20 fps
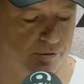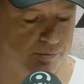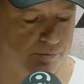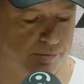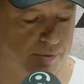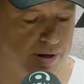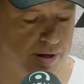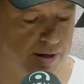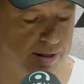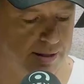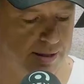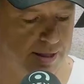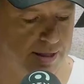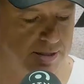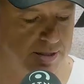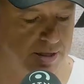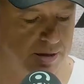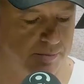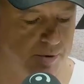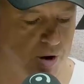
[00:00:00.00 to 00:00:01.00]
hear from
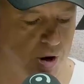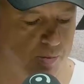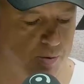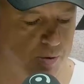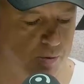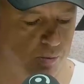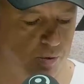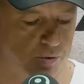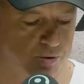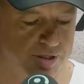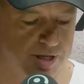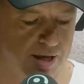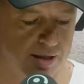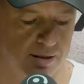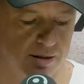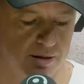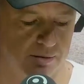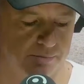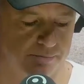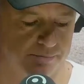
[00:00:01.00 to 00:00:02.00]
Lance in a moment. Will
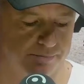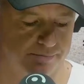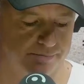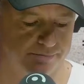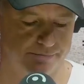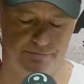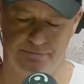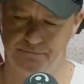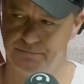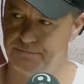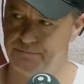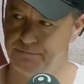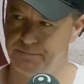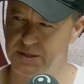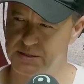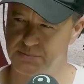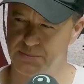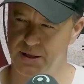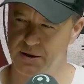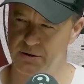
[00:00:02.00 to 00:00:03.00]
Sutherland,
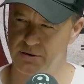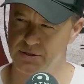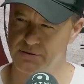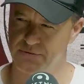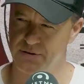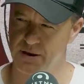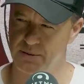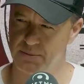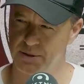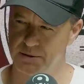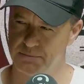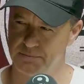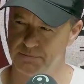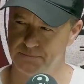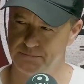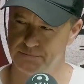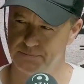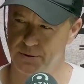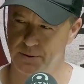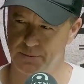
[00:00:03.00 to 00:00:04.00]
best player in his
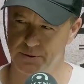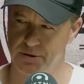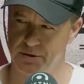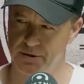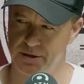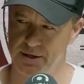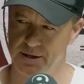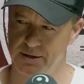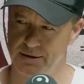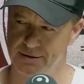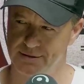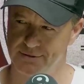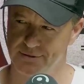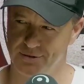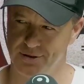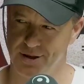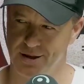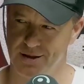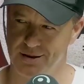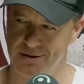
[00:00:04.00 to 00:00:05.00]
family? Probably not, eh?
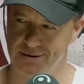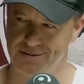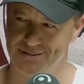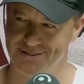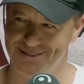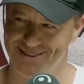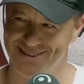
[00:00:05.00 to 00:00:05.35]
Not yet.